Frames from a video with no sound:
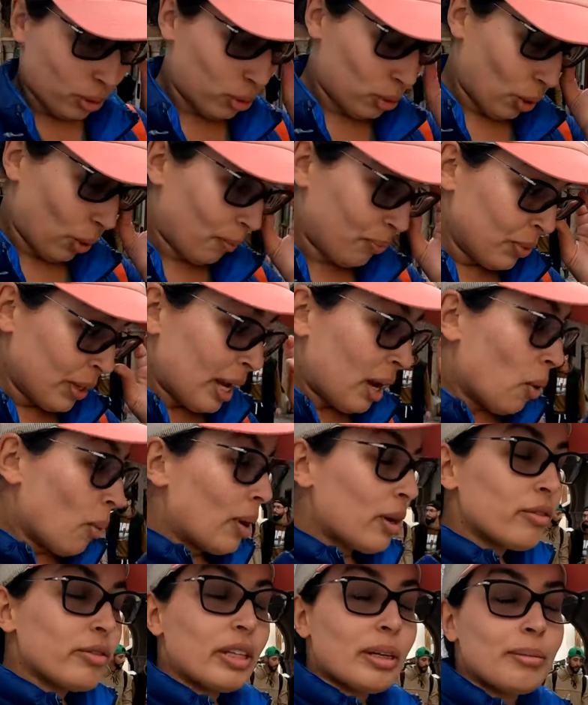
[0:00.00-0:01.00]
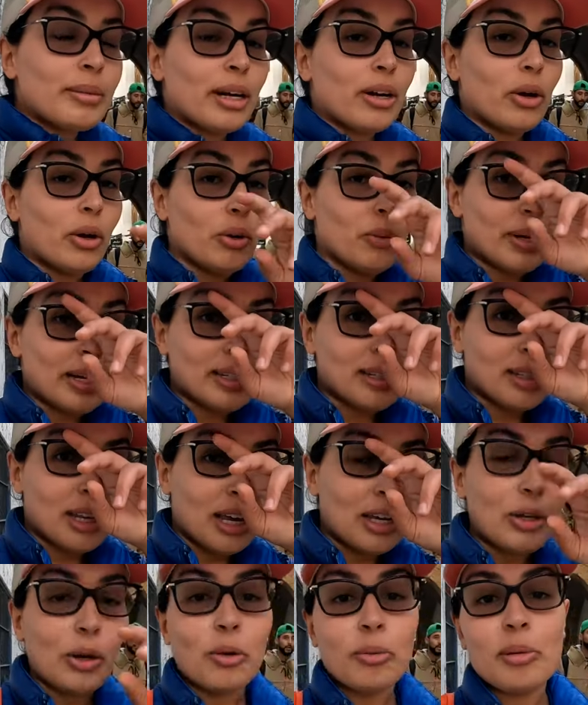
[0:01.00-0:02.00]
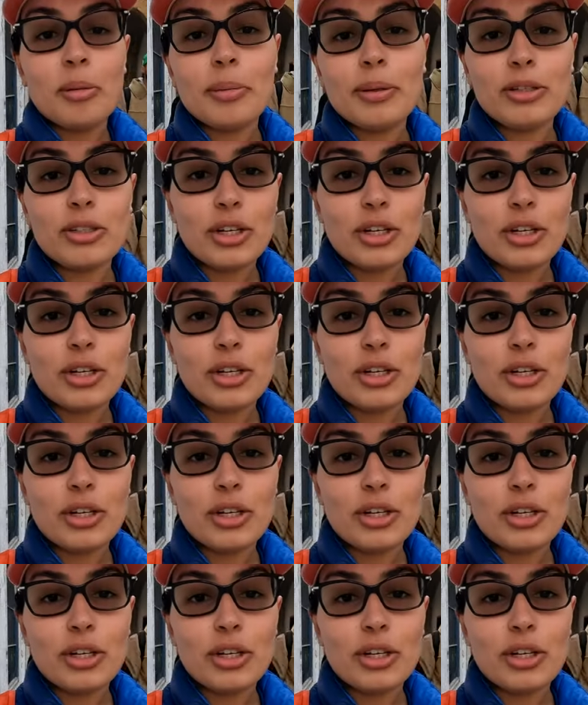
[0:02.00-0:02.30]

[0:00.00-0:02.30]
So one of them, there are always young people